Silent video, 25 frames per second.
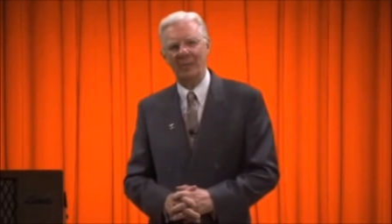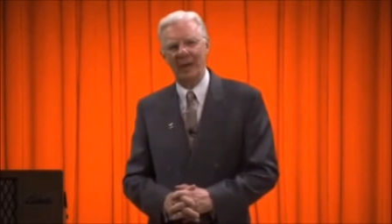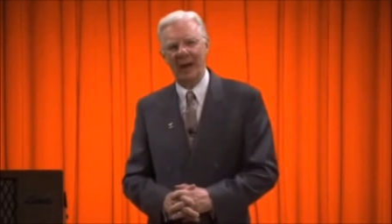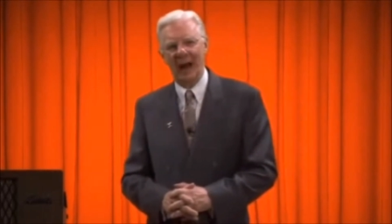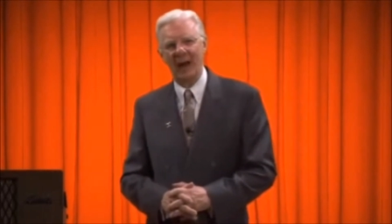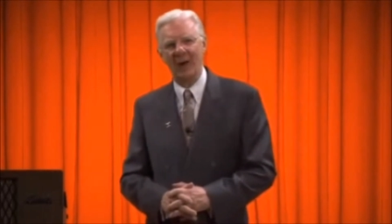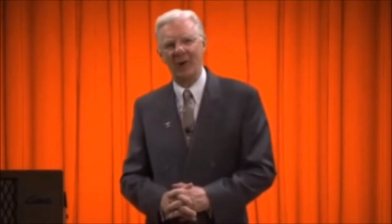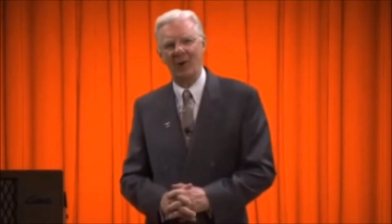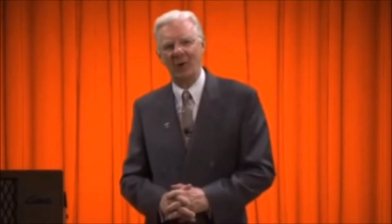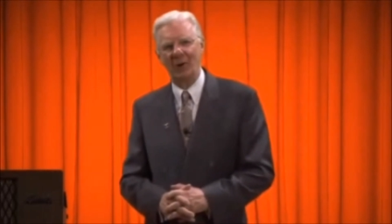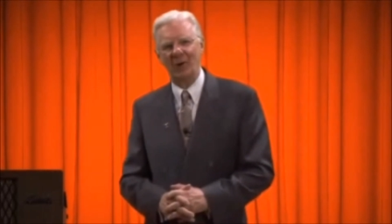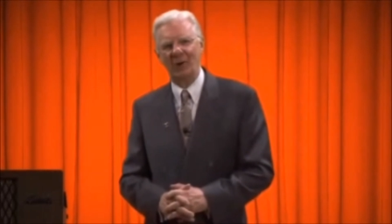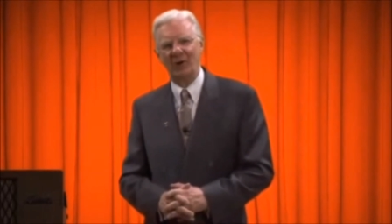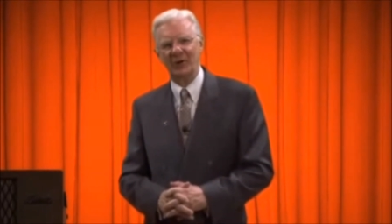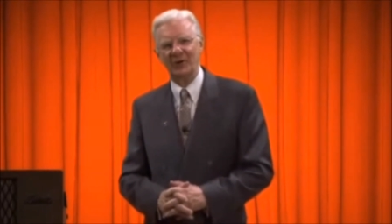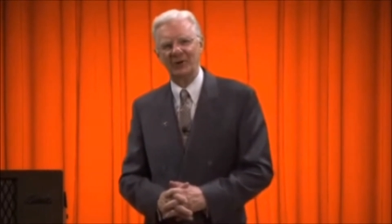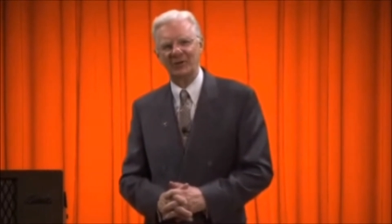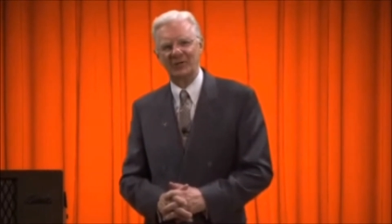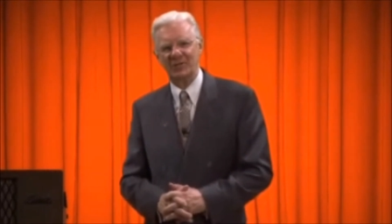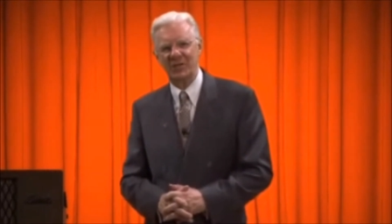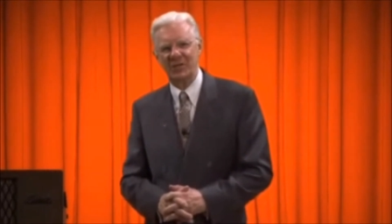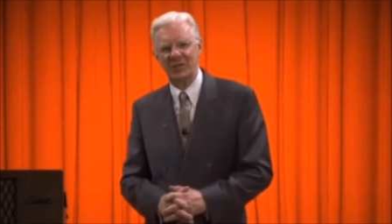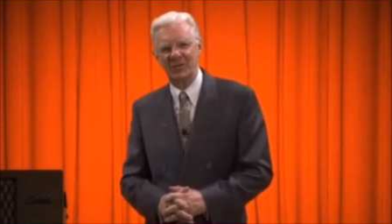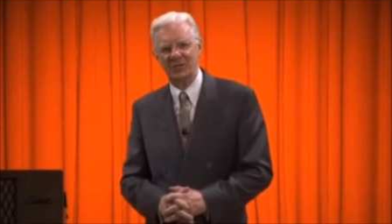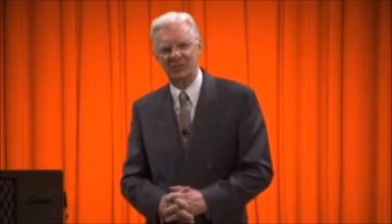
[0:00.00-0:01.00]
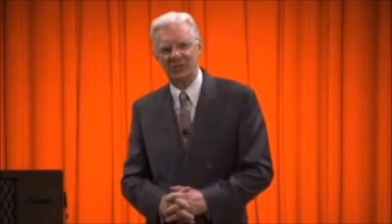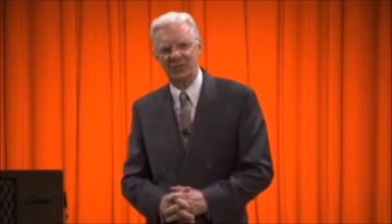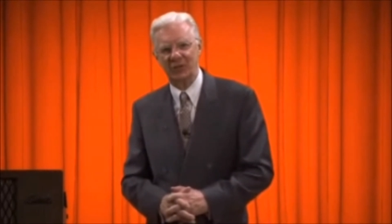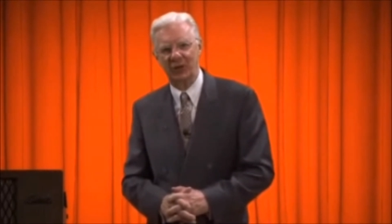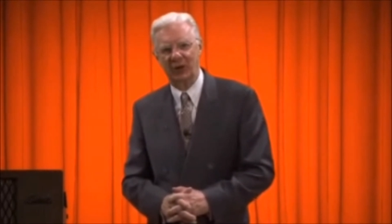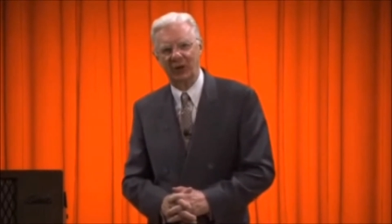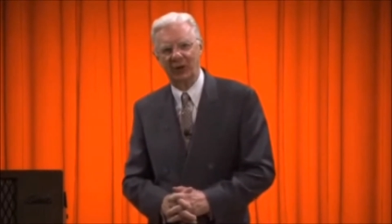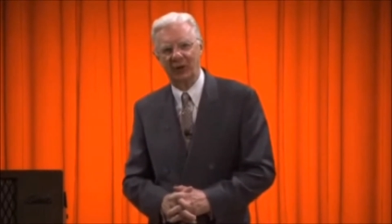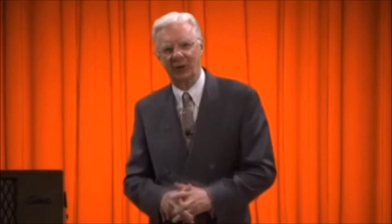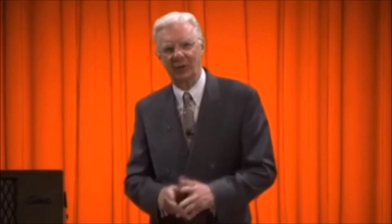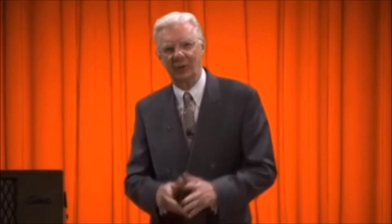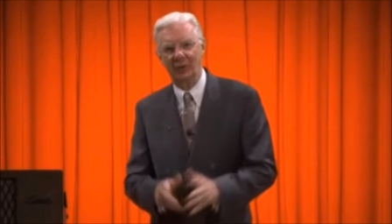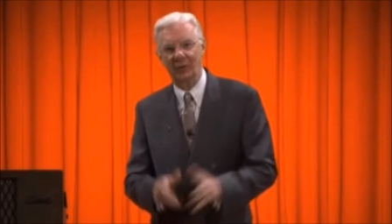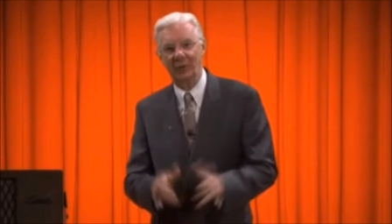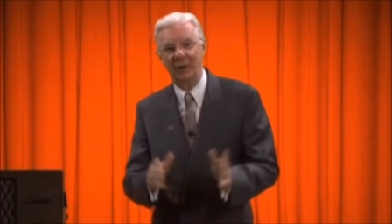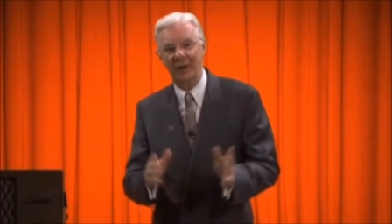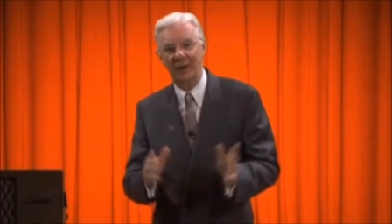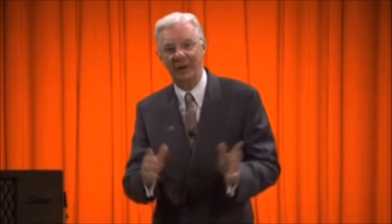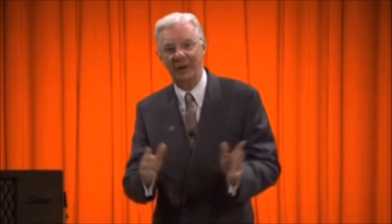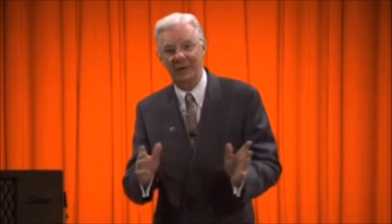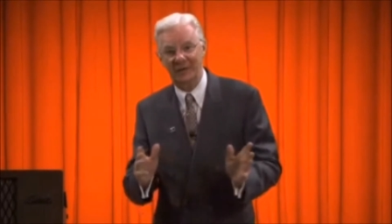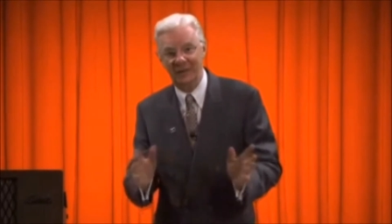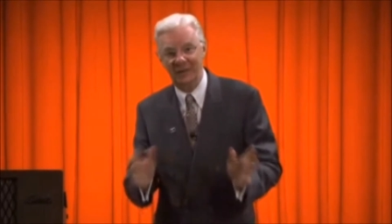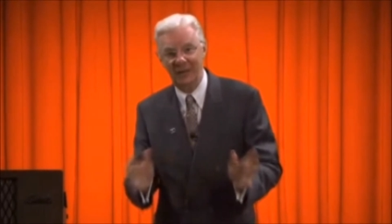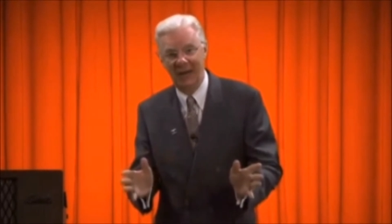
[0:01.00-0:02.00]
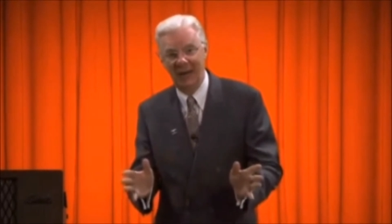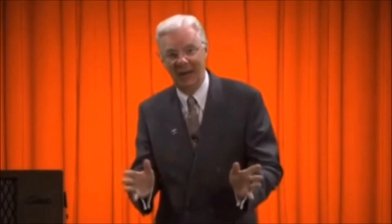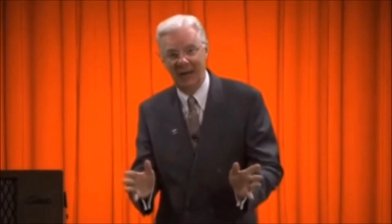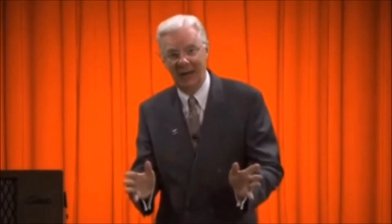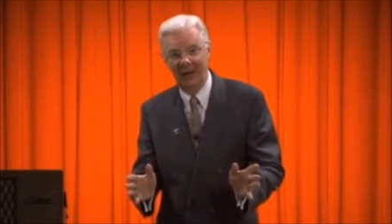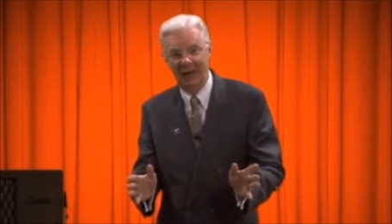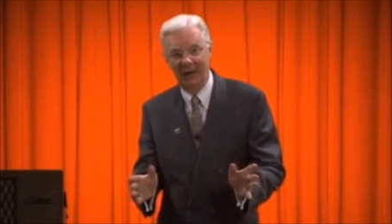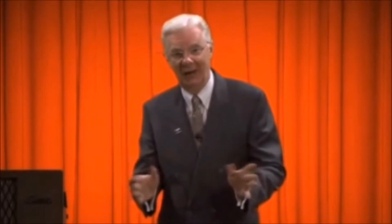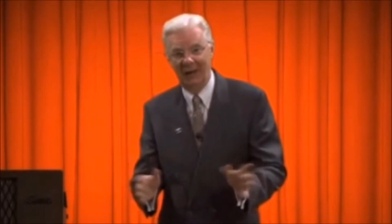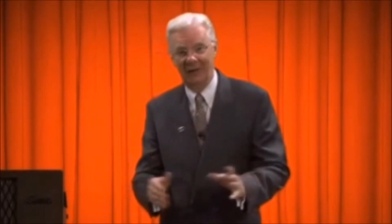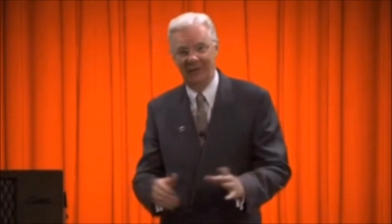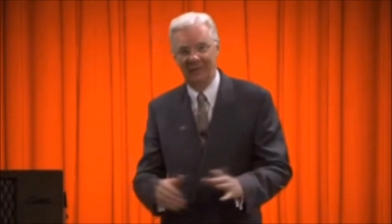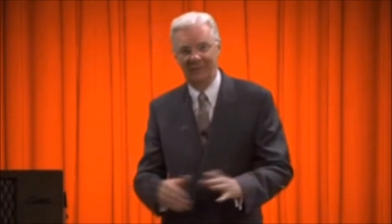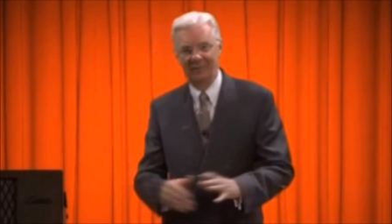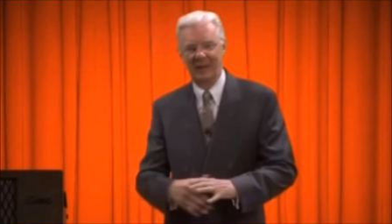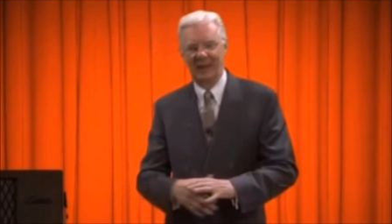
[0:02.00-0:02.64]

my older sister would tell.